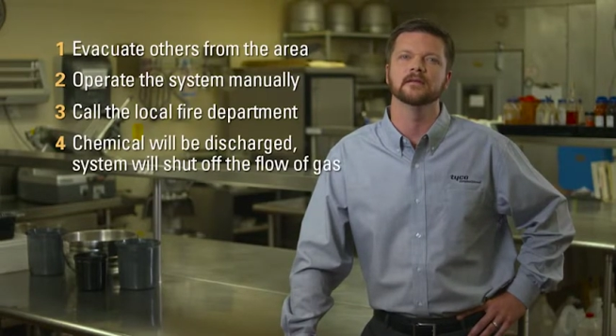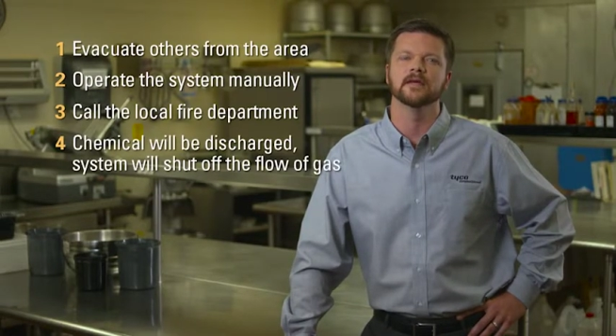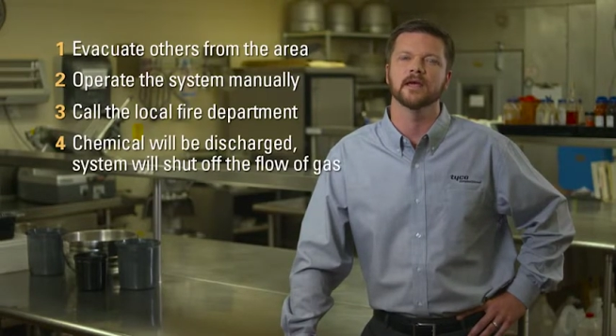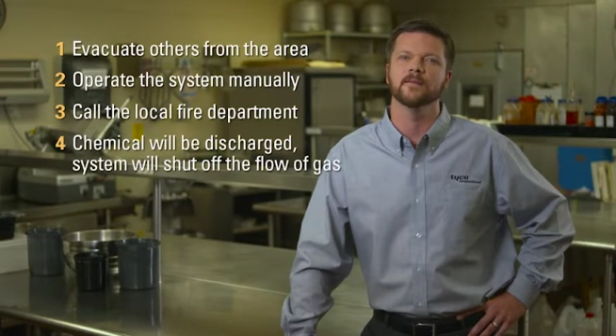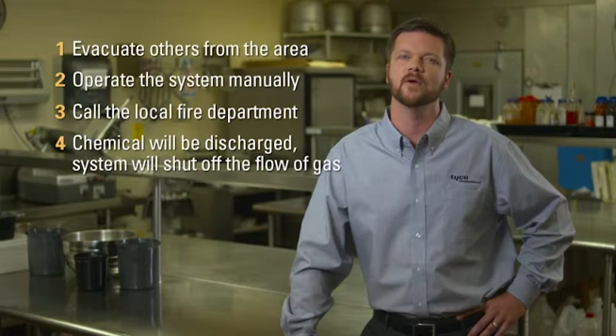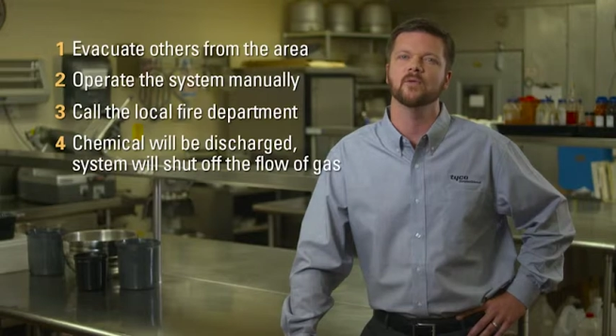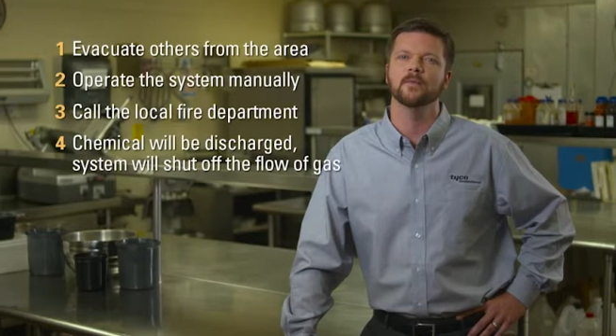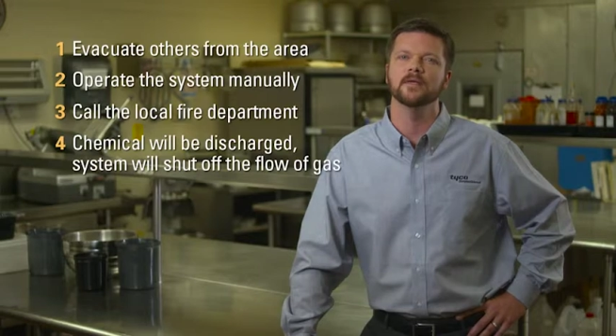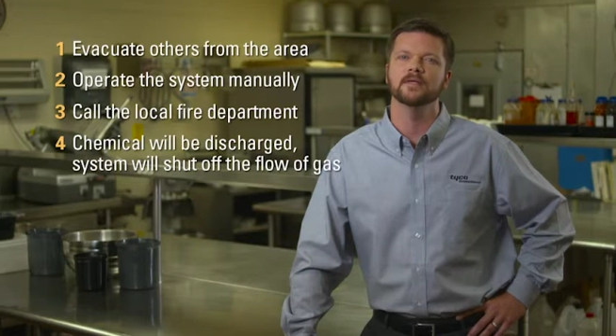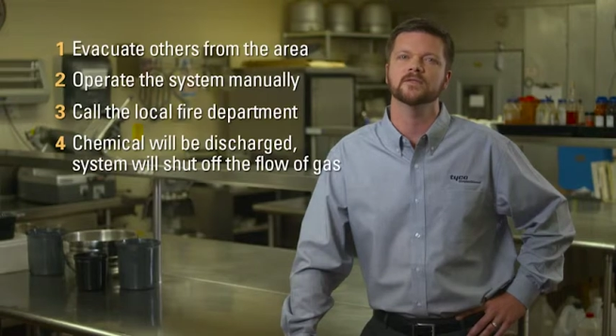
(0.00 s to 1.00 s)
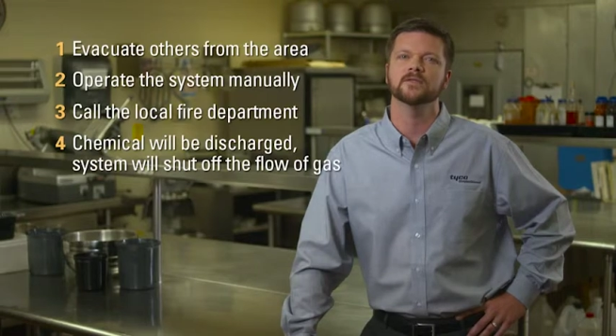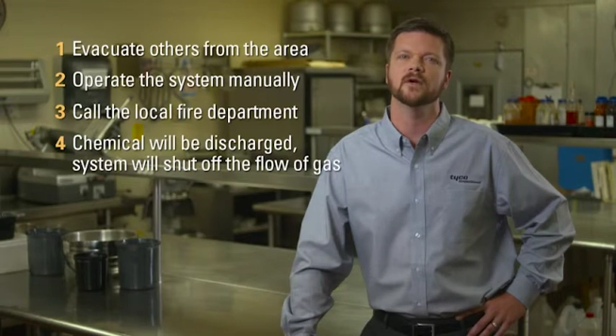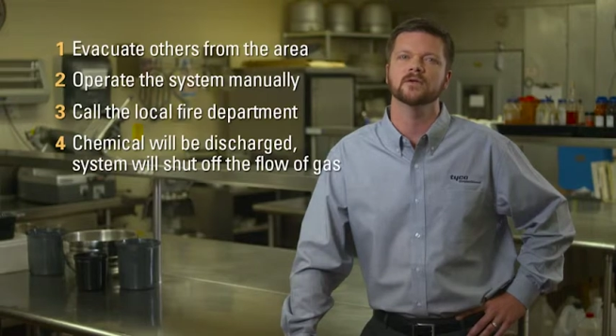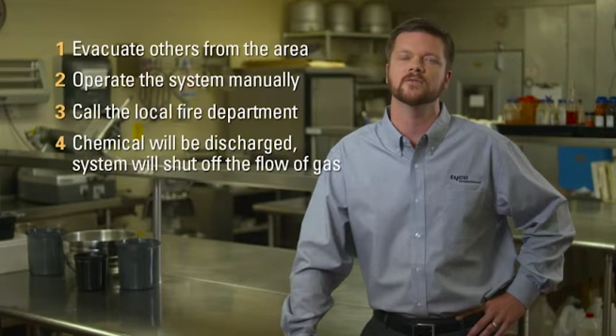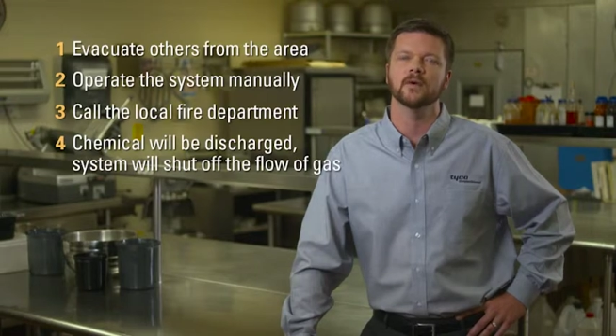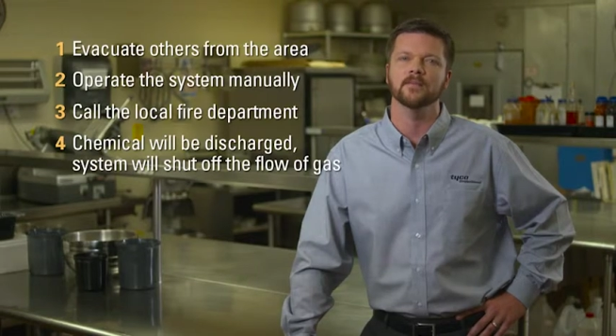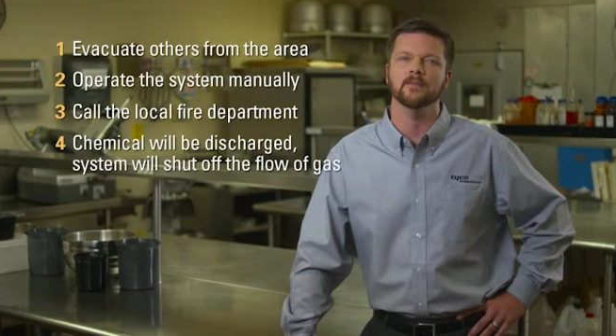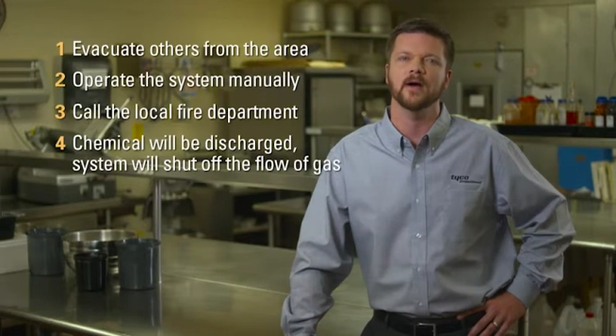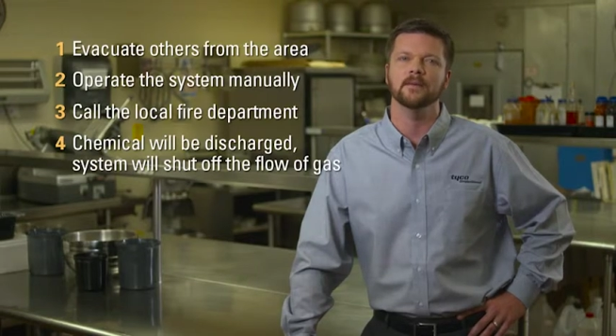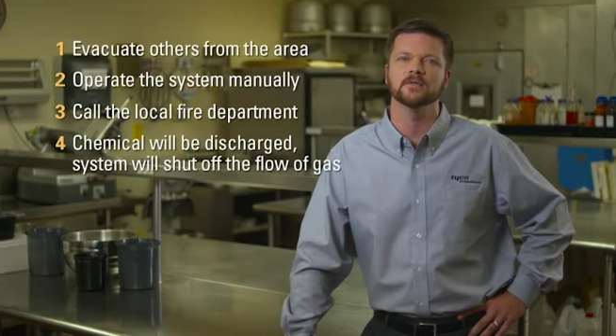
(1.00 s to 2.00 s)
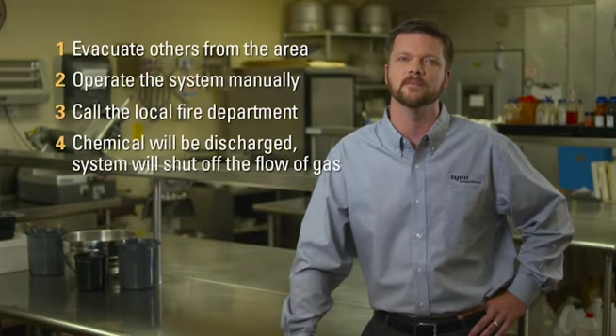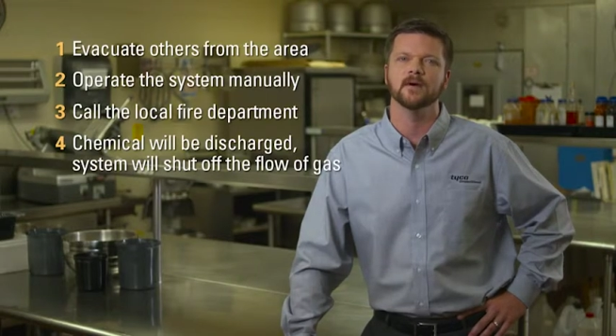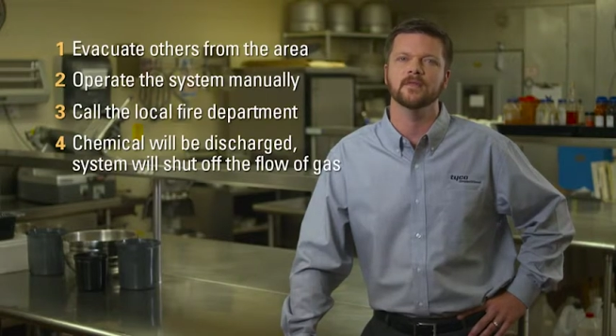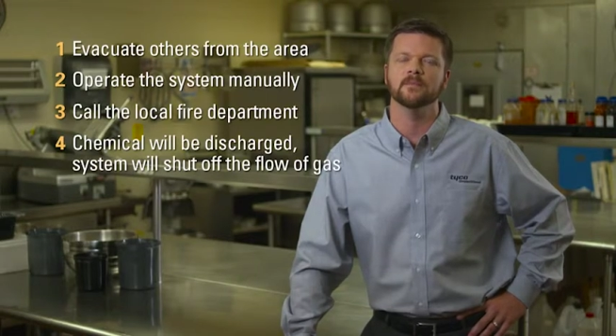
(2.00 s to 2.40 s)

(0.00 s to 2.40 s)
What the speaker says: the chemical will be discharged from the pipes above